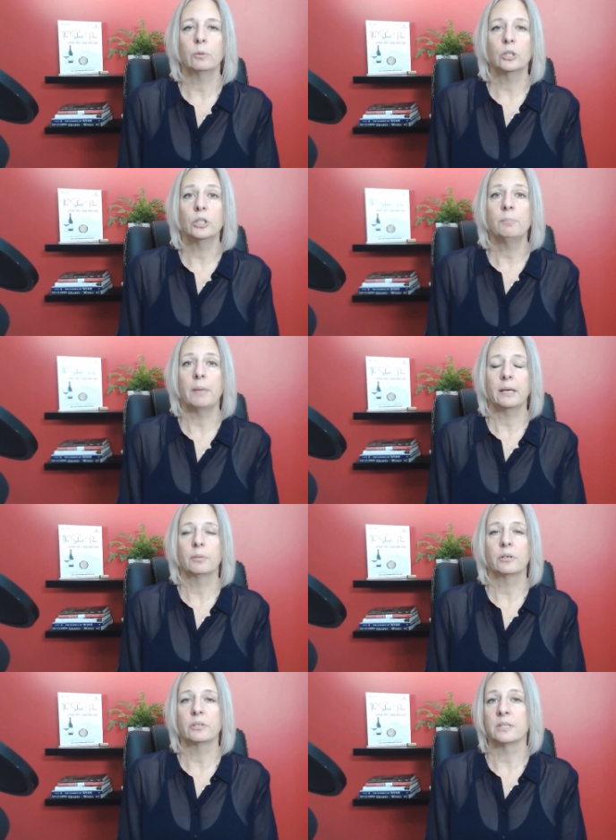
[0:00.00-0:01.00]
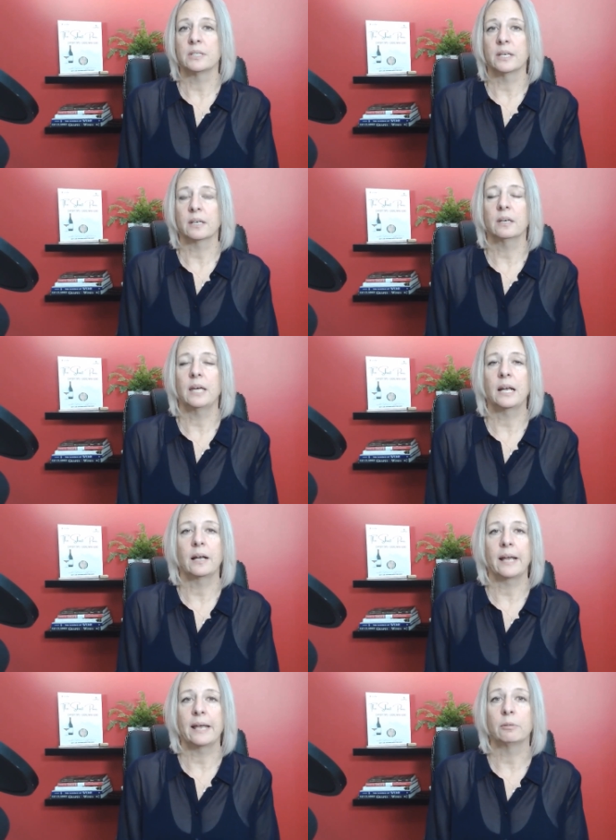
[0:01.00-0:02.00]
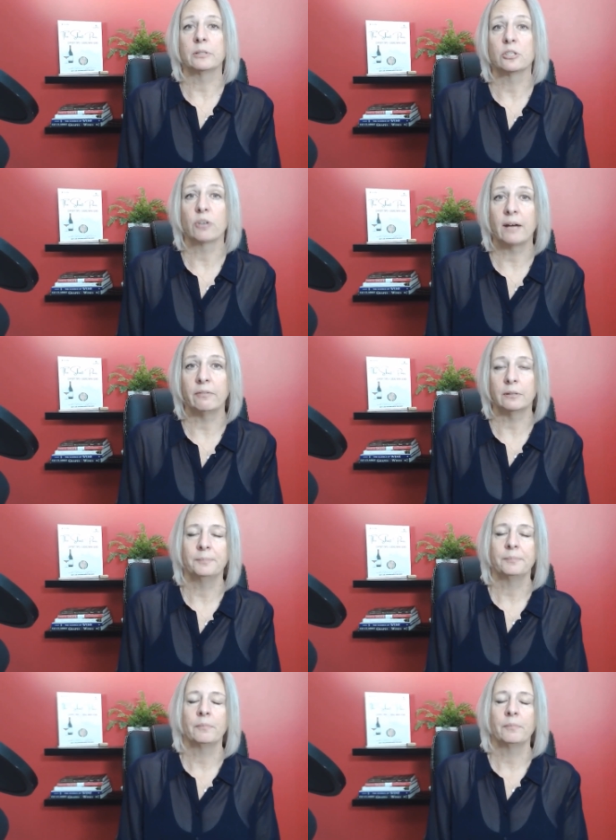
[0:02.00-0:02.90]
could make a person sick and unable to travel.